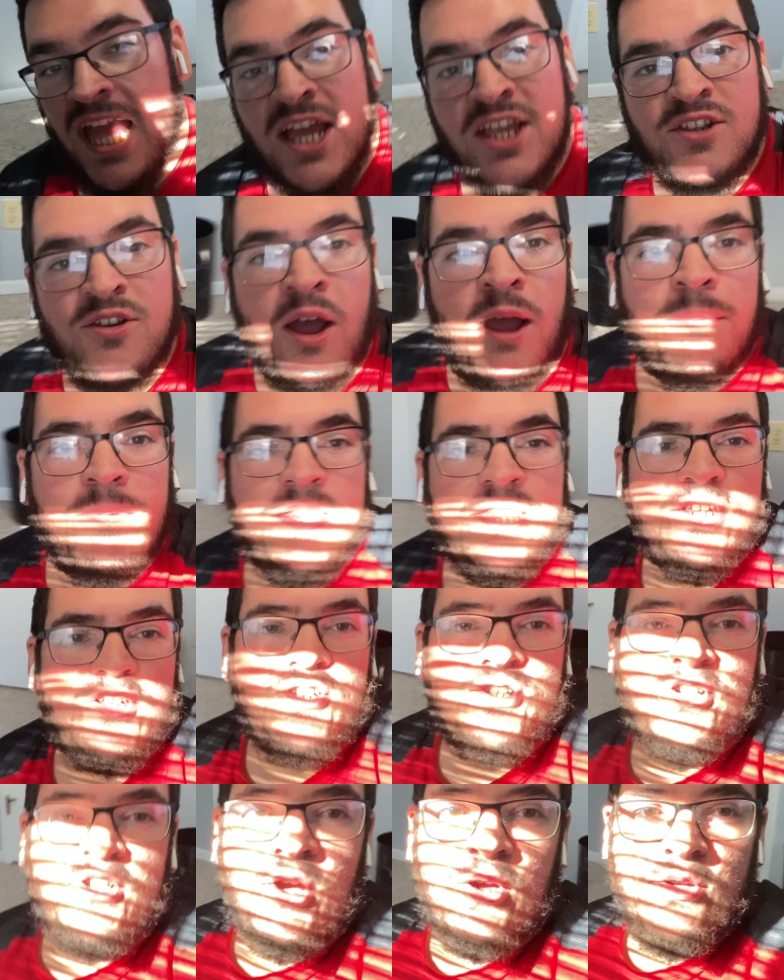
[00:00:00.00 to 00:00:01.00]
So I'm going to
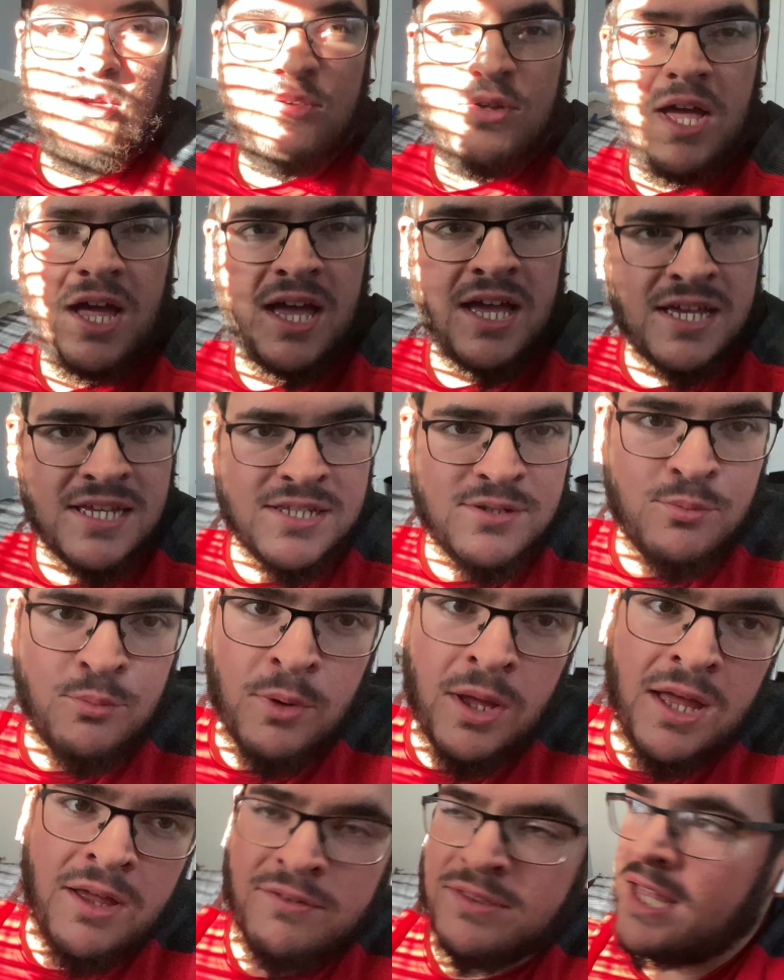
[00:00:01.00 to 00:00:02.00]
show you guys,
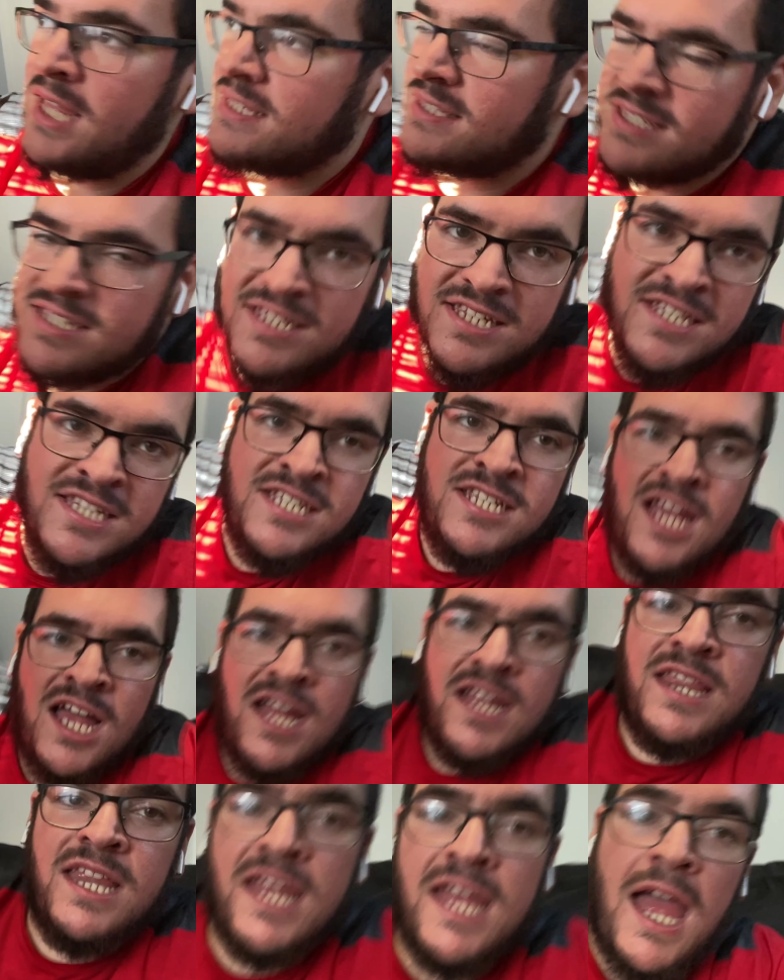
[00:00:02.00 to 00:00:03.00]
wow, that sun.